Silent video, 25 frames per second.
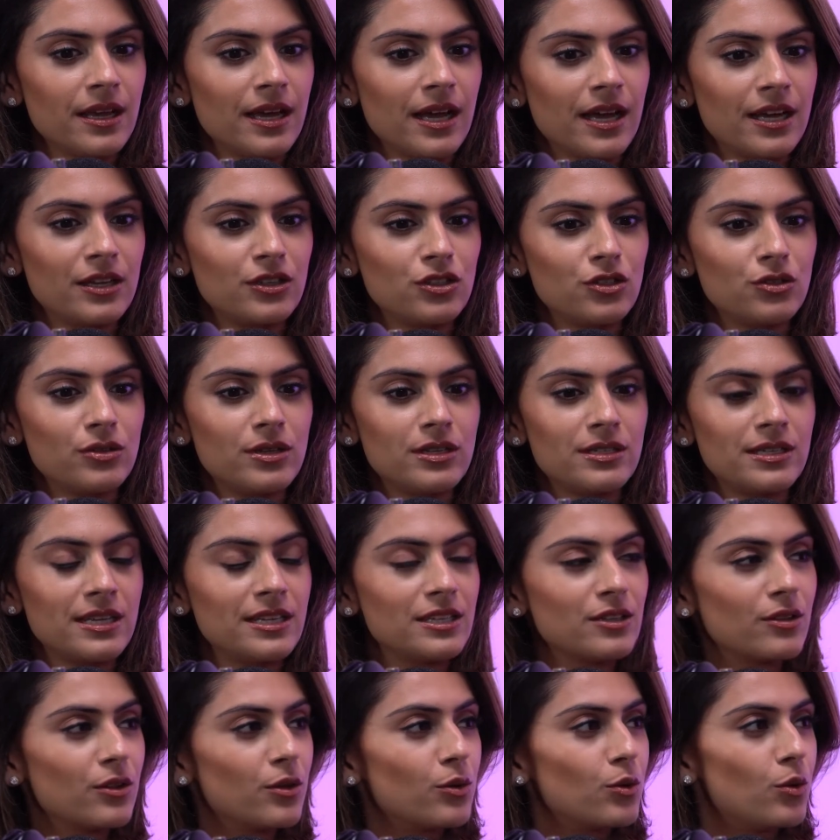And two days
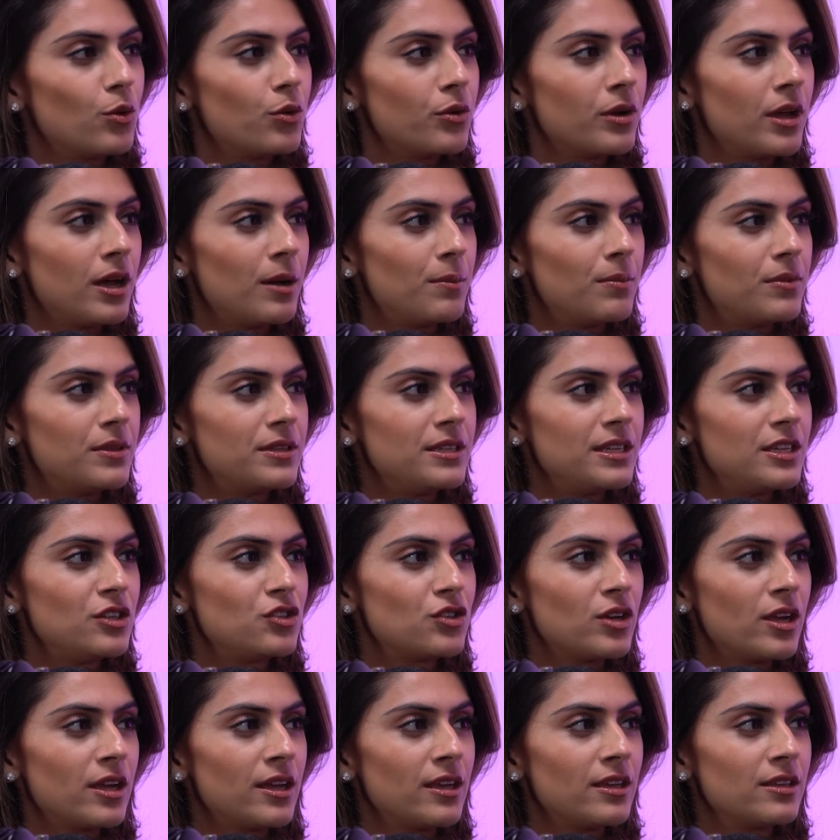later, they'll call up the
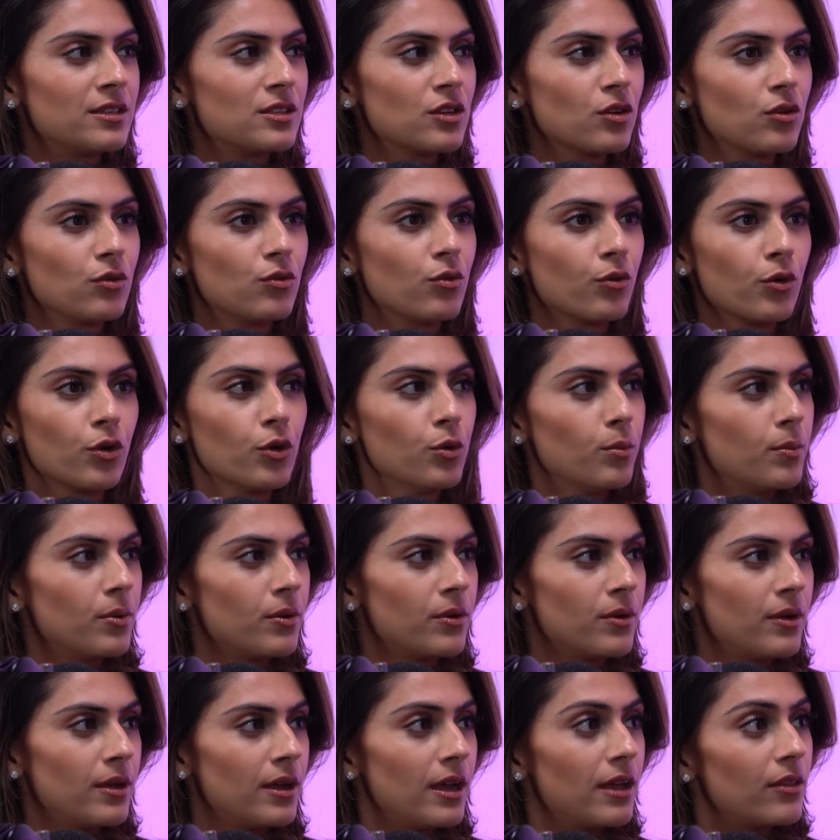DJ's group
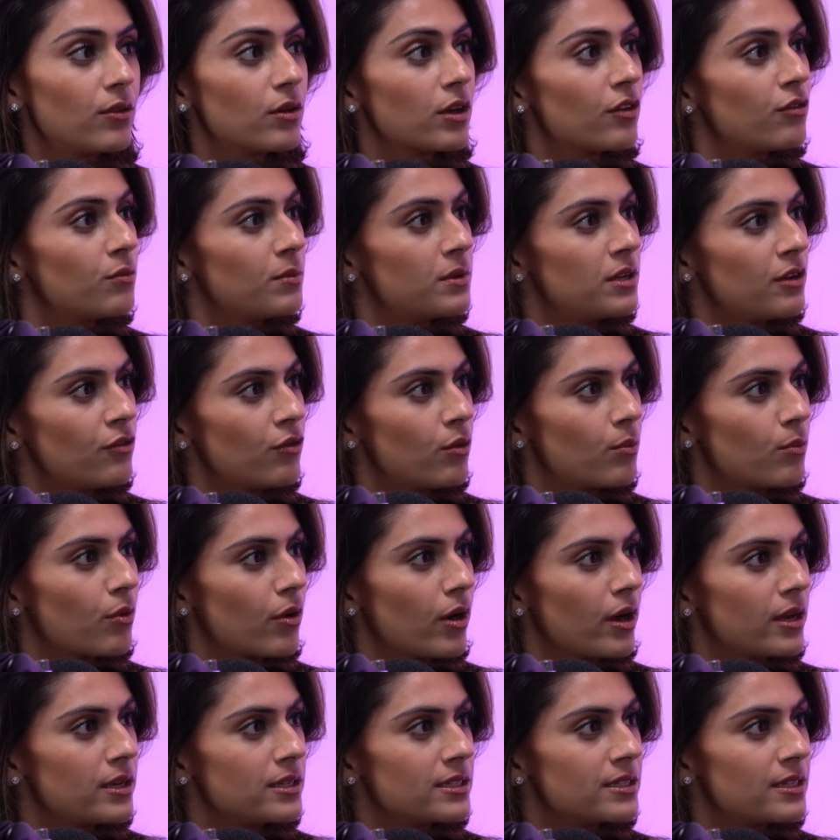and they'll give him a different
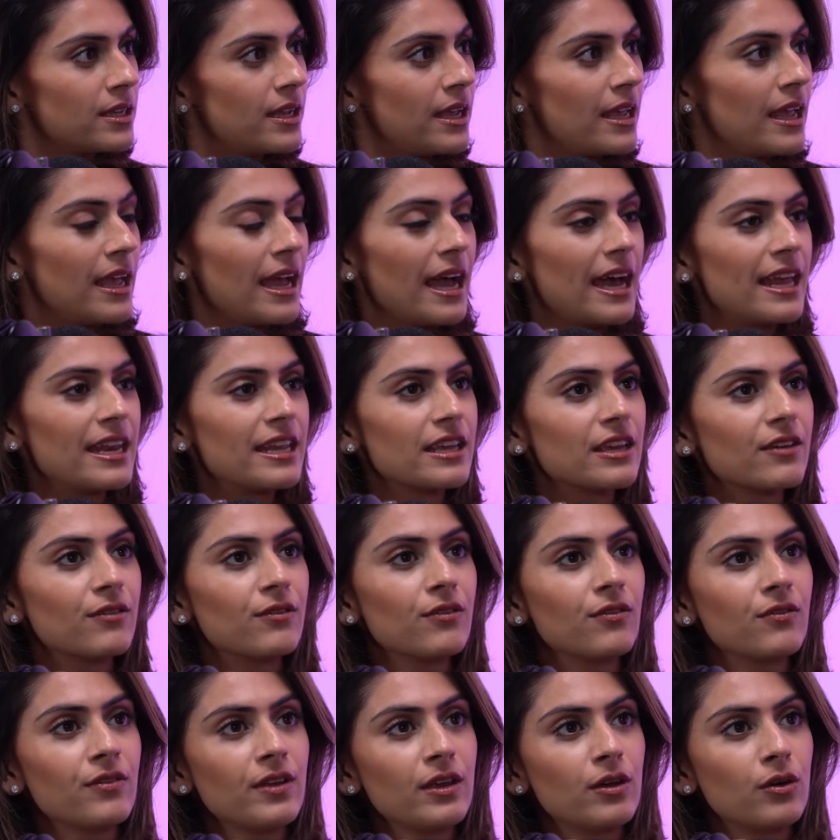price. And it can
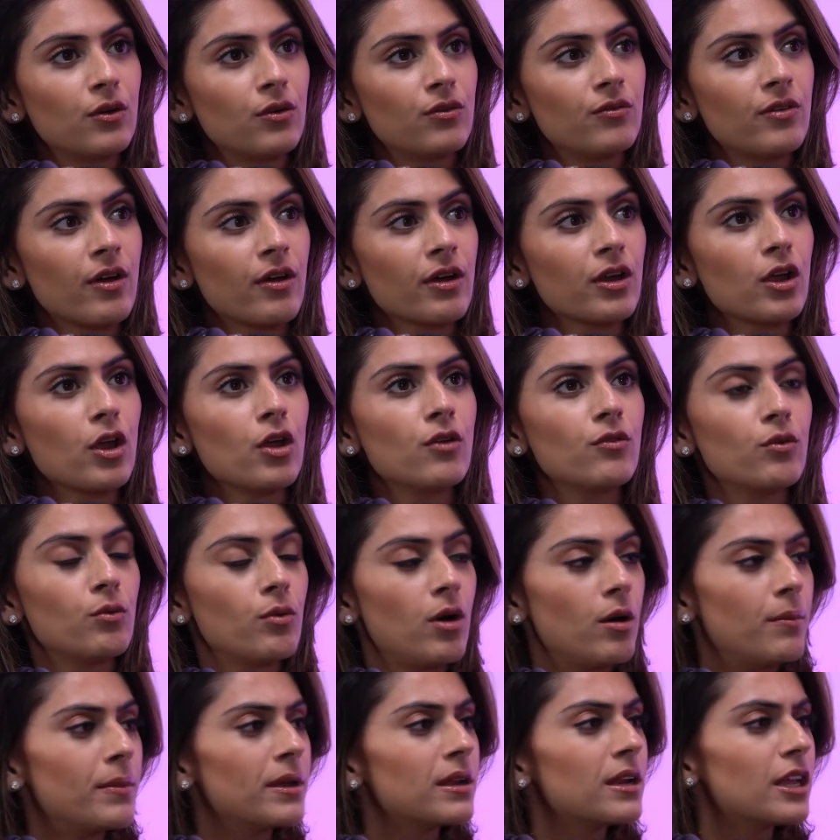feel very overwhelming.